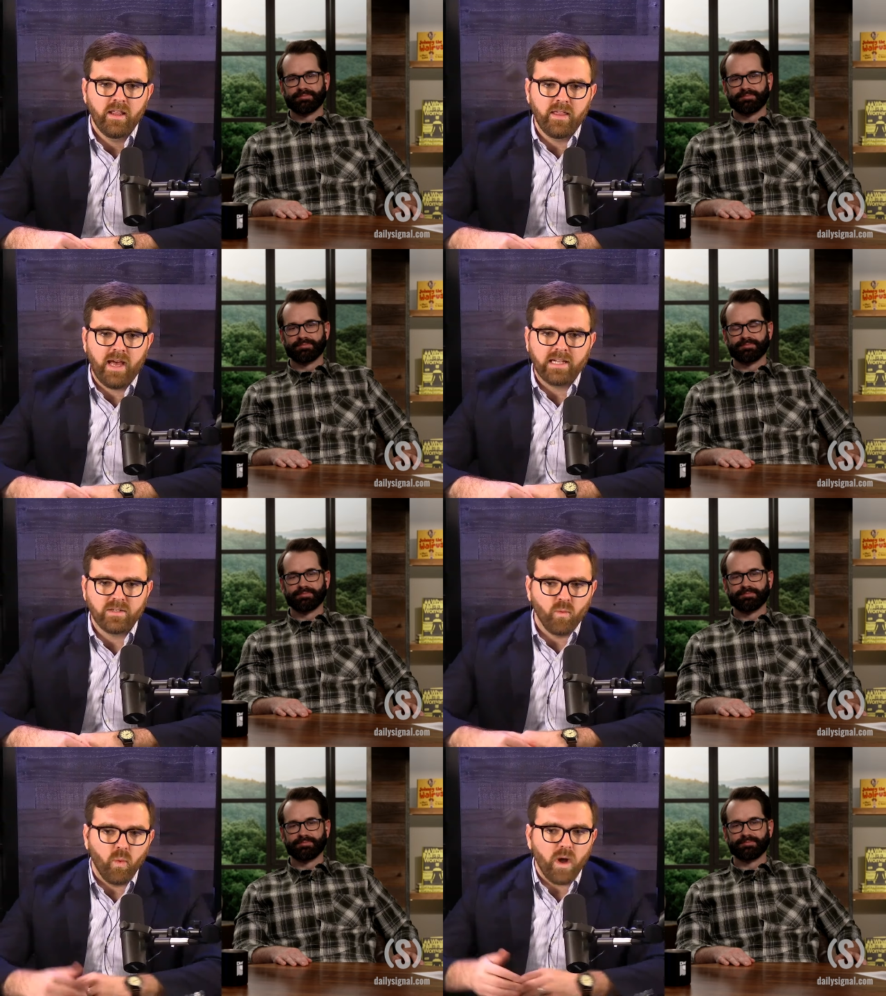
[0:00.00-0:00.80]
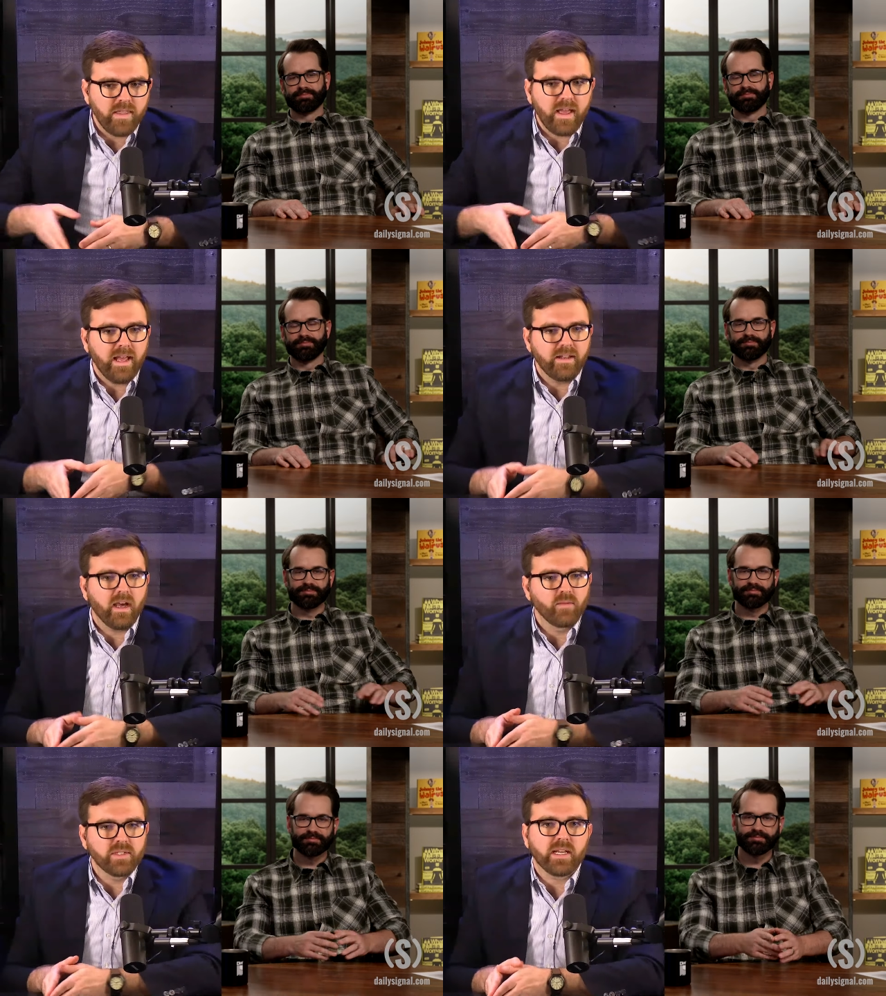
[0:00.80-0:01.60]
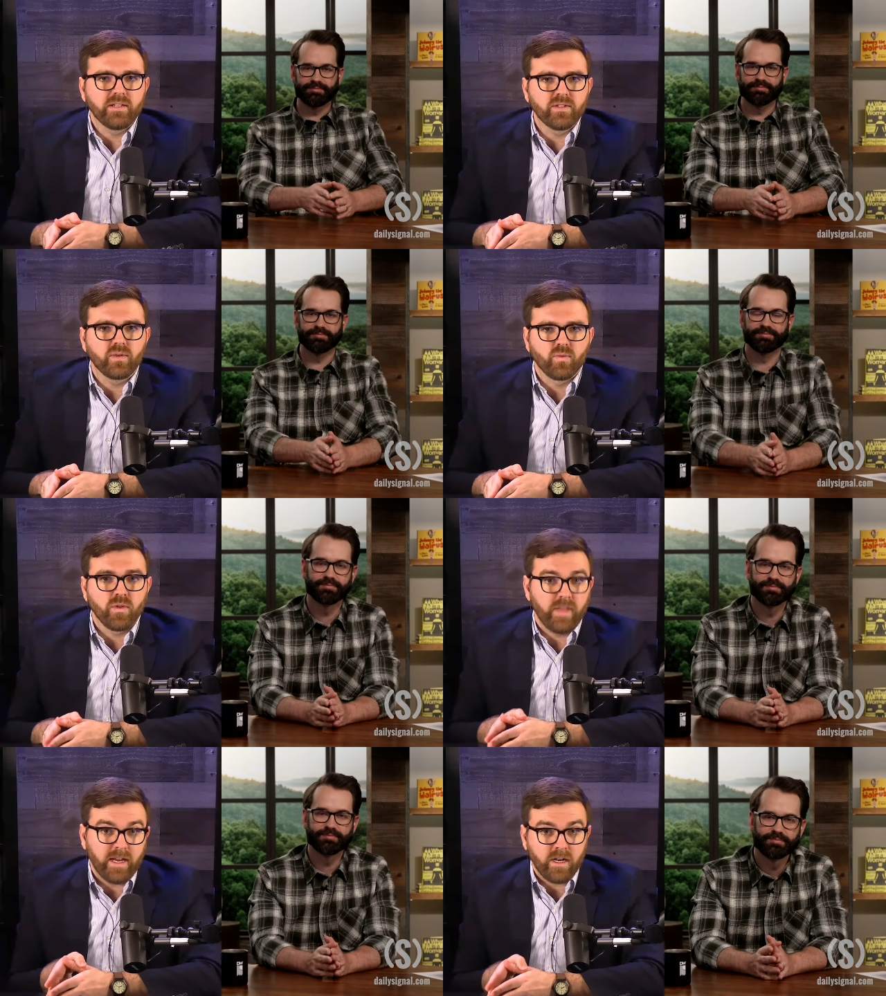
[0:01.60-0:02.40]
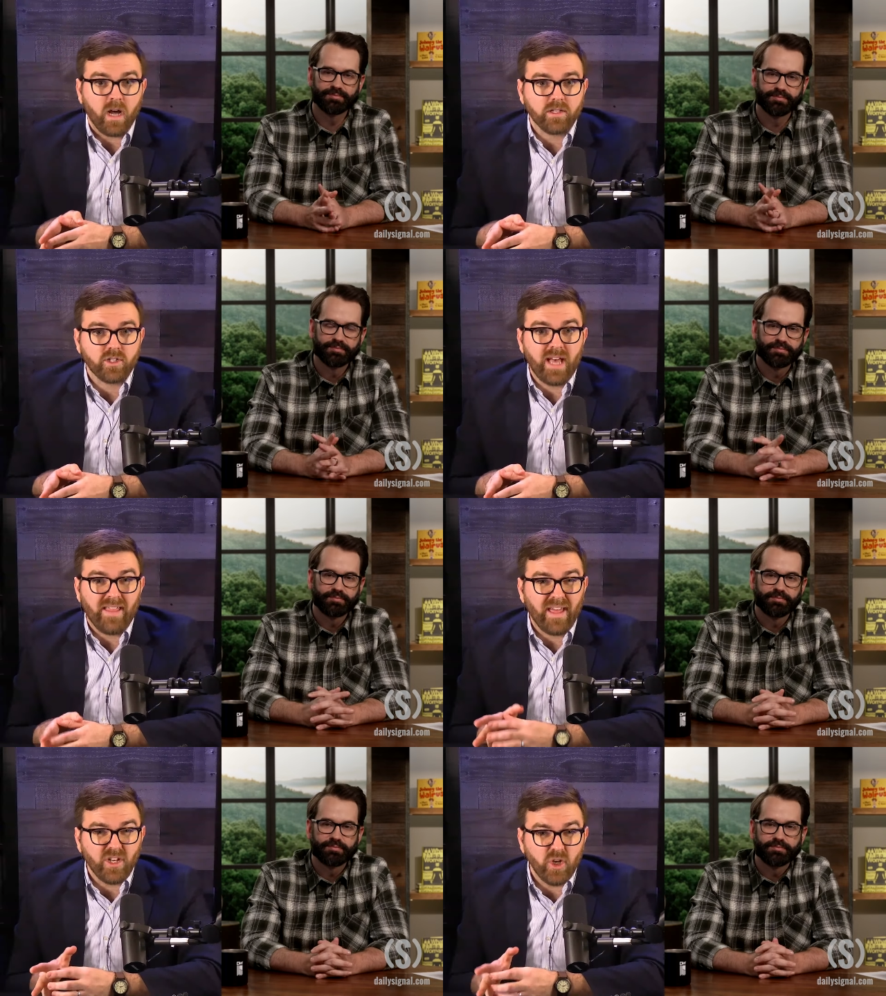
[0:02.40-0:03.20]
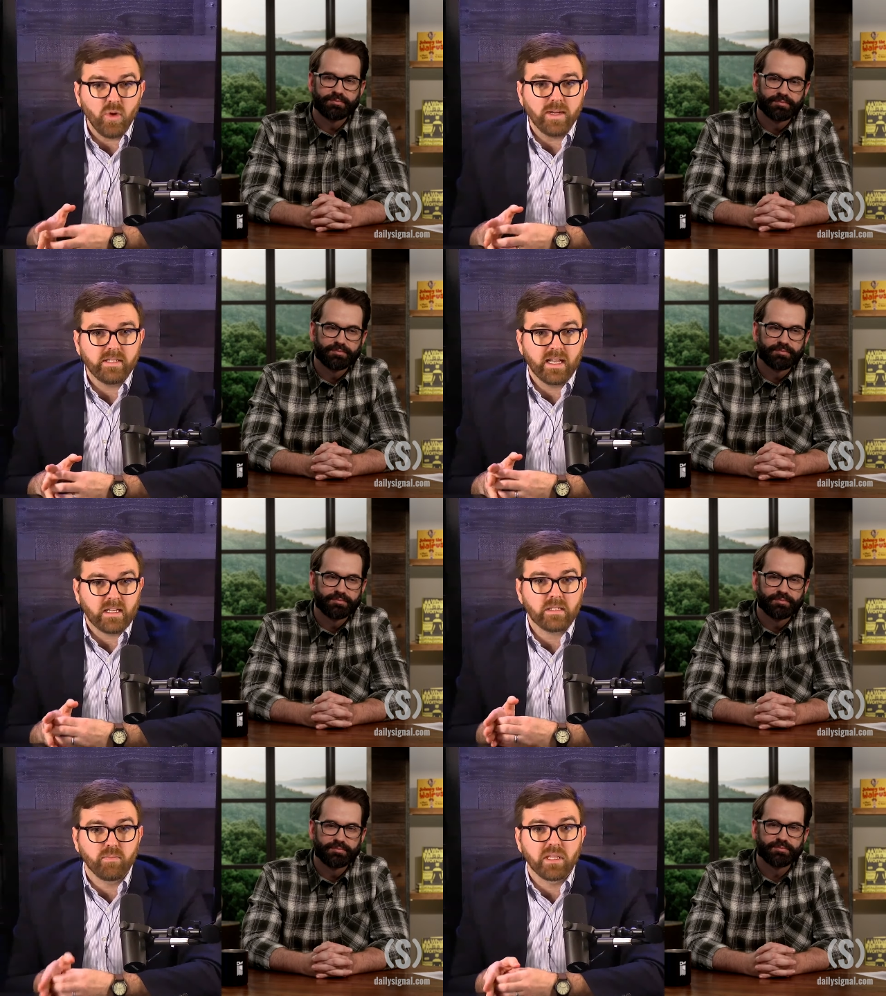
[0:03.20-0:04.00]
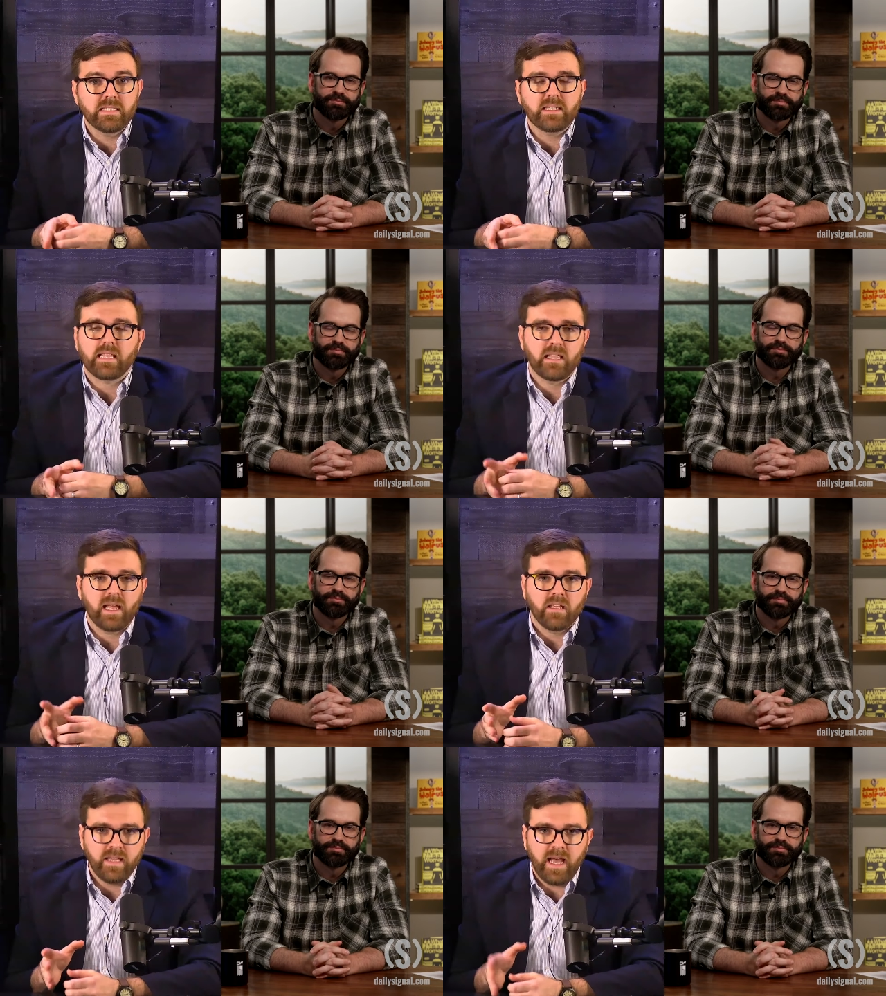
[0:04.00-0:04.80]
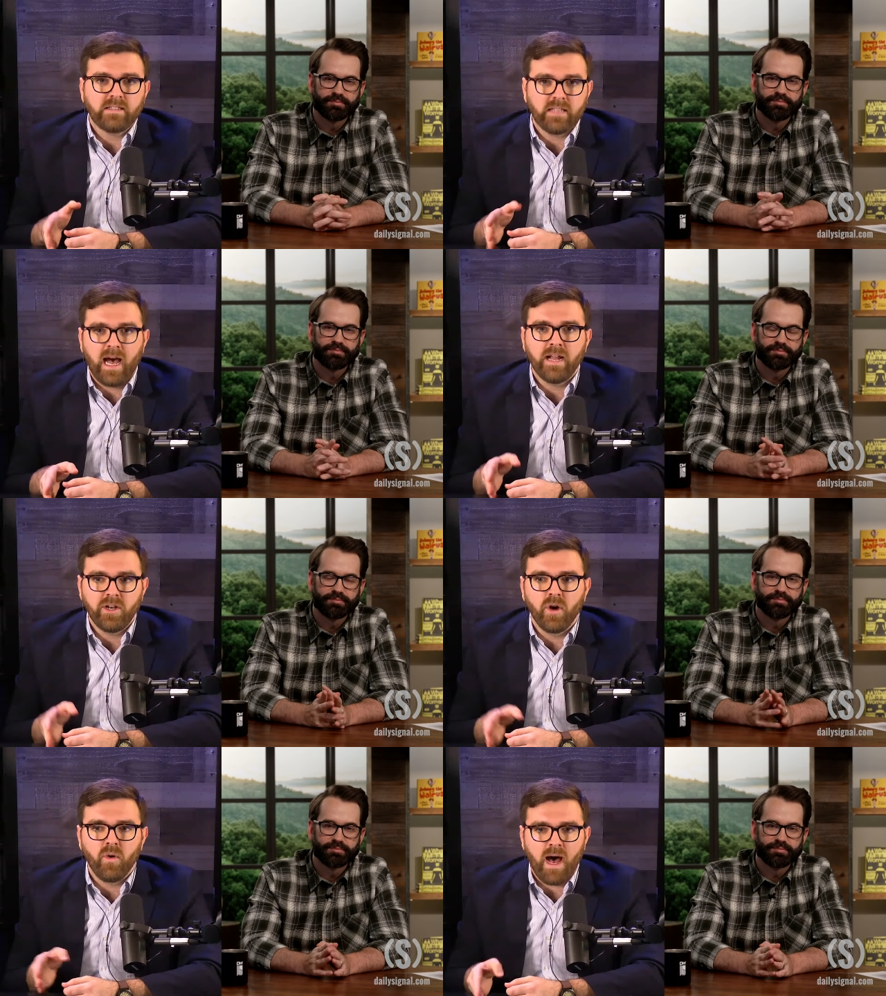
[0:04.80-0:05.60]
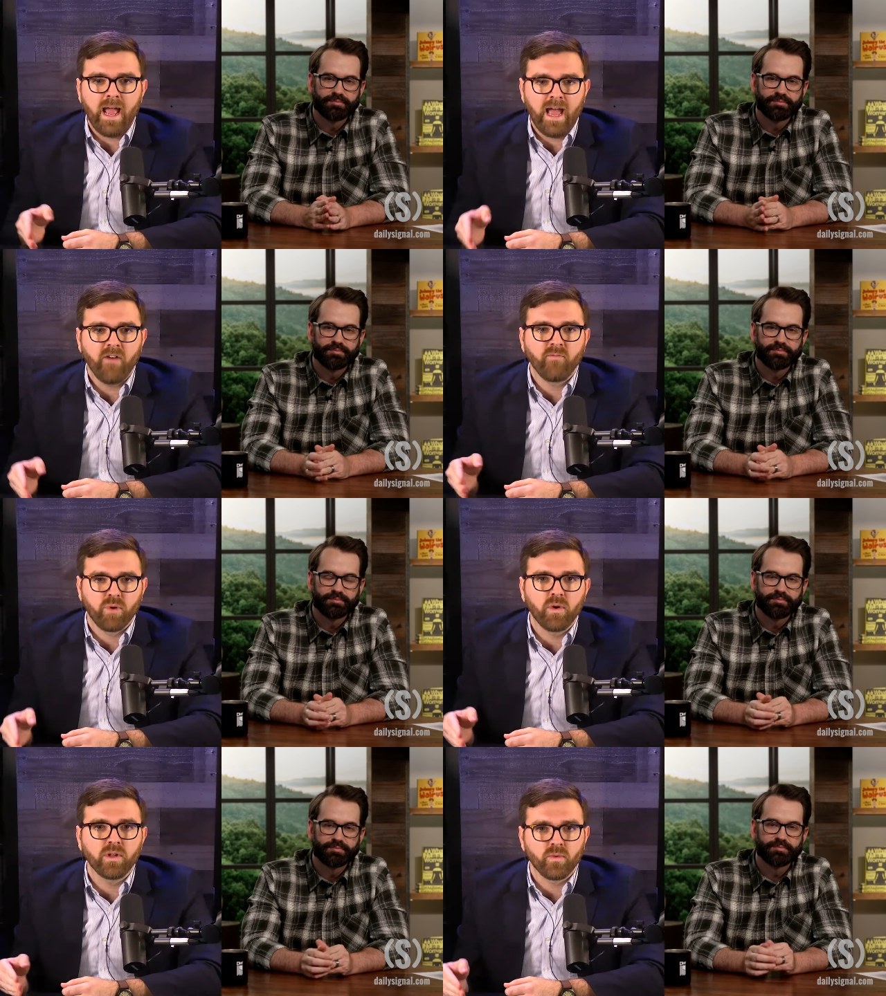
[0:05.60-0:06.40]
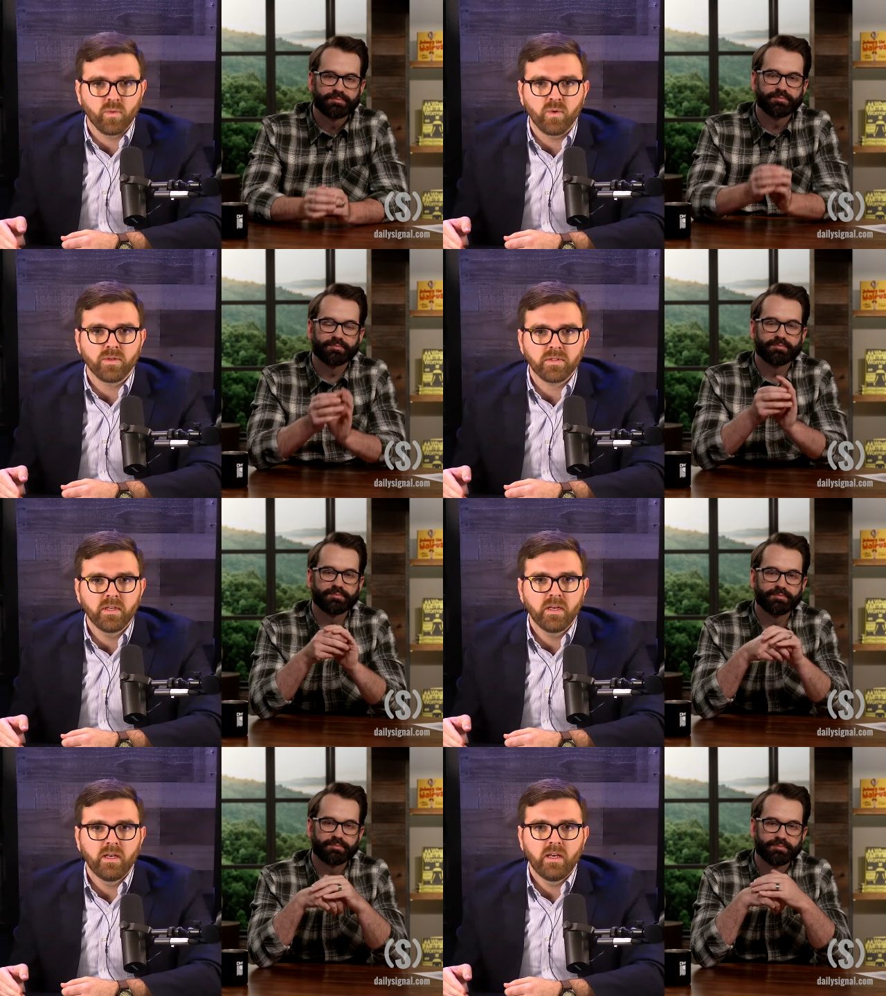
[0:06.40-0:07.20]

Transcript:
Speaker 1: that what they had done was against the rule, they acknowledged that, they knew it explicitly like, yes, I know I have broken the rules.